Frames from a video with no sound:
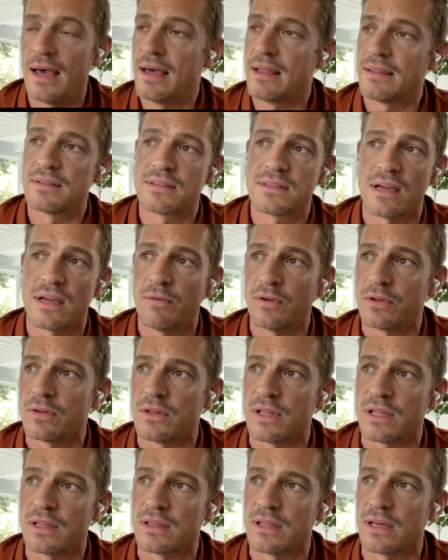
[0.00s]
had
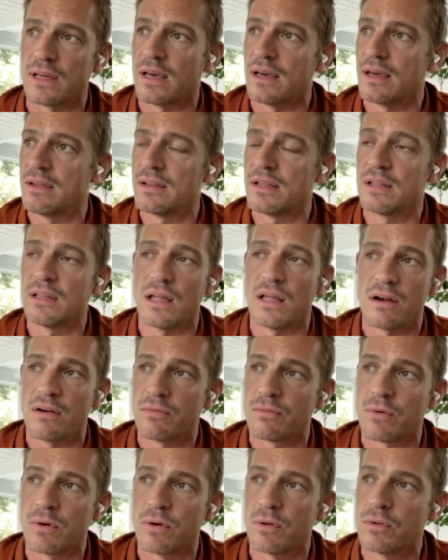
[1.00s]
I had a lot of
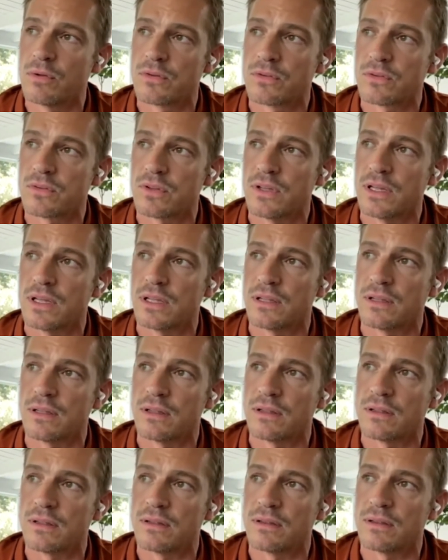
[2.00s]
roles.
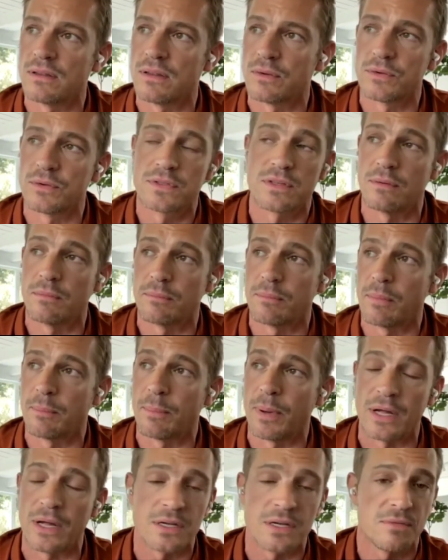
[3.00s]
There was a
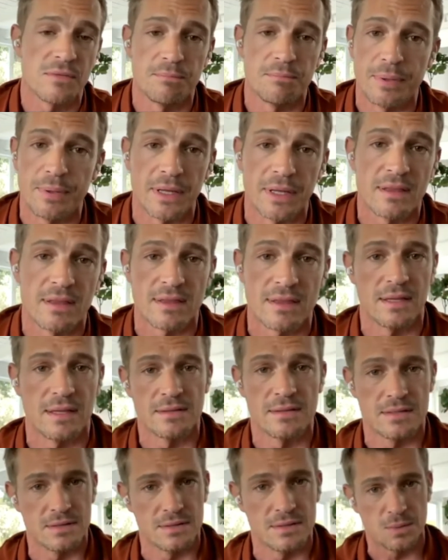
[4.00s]
bunch of big
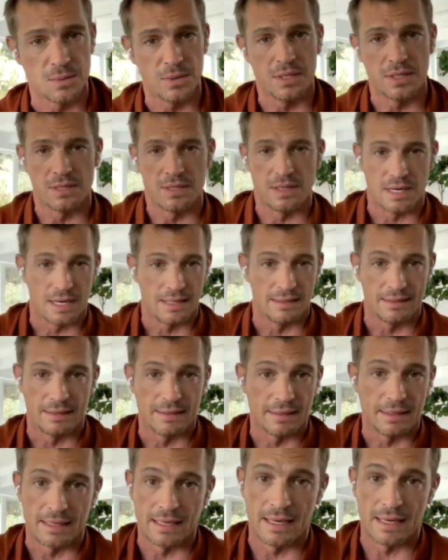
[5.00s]
things in Sweden that I
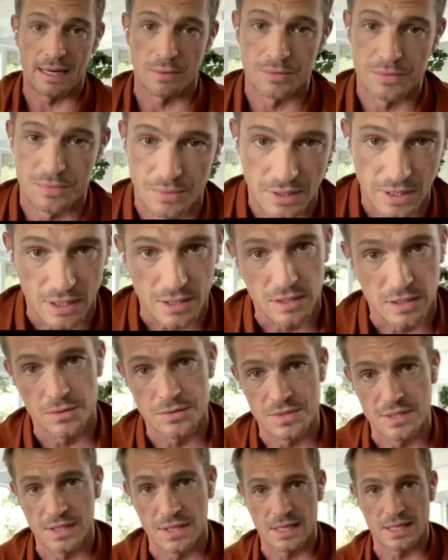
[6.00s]
didn't get. I was really close
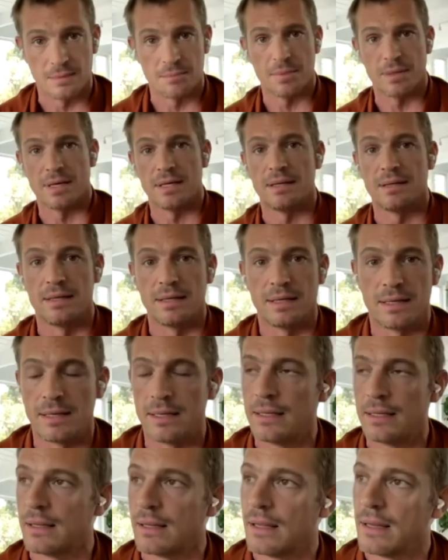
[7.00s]
to getting, but I
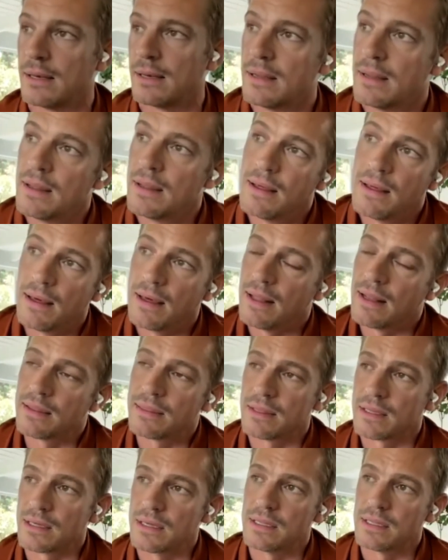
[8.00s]
didn't. And I
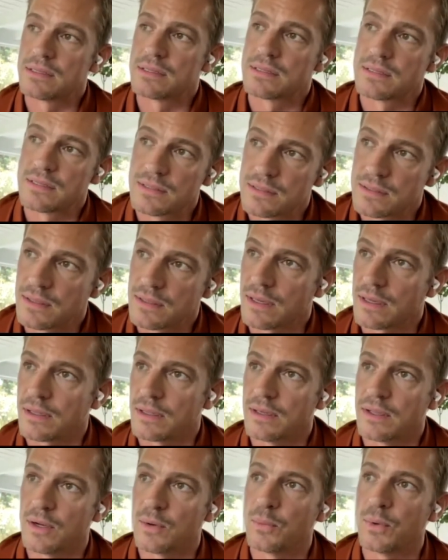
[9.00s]
think it's,
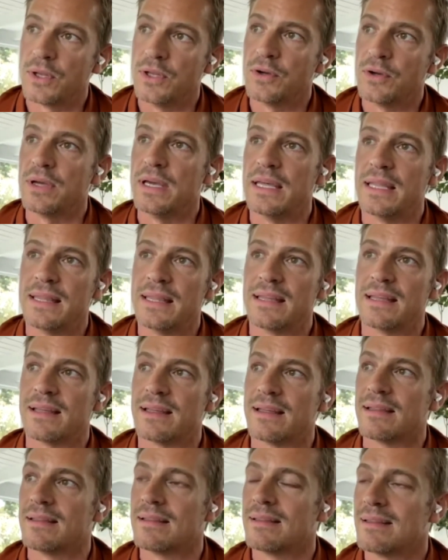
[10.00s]
you know, when you're in
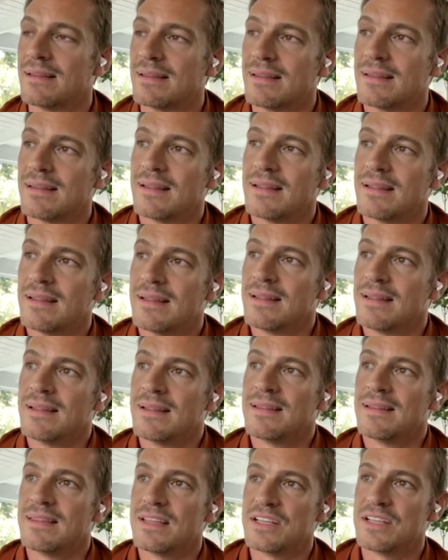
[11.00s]

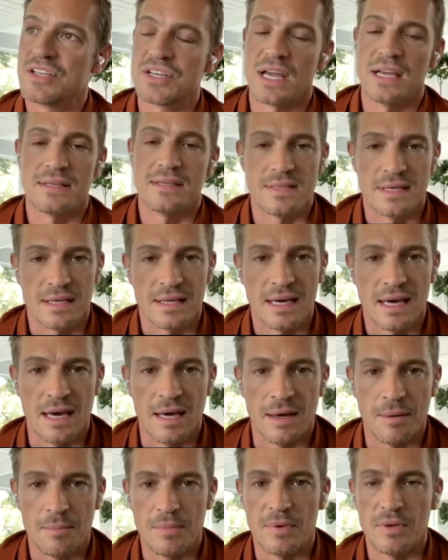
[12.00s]
the chasing
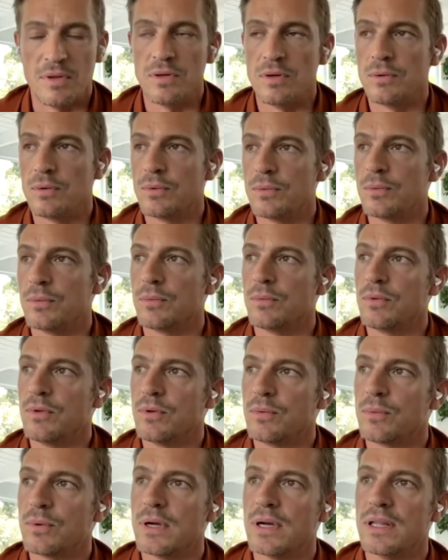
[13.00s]
game,
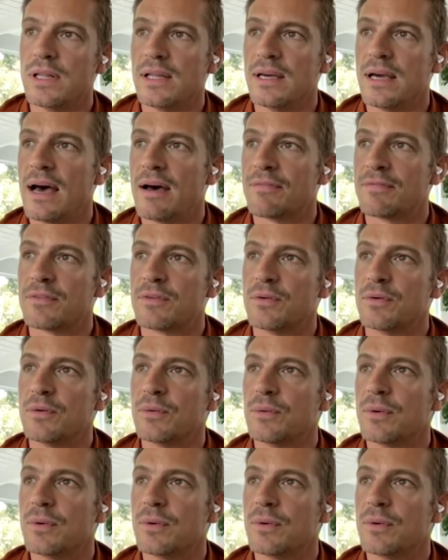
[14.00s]
you really have to,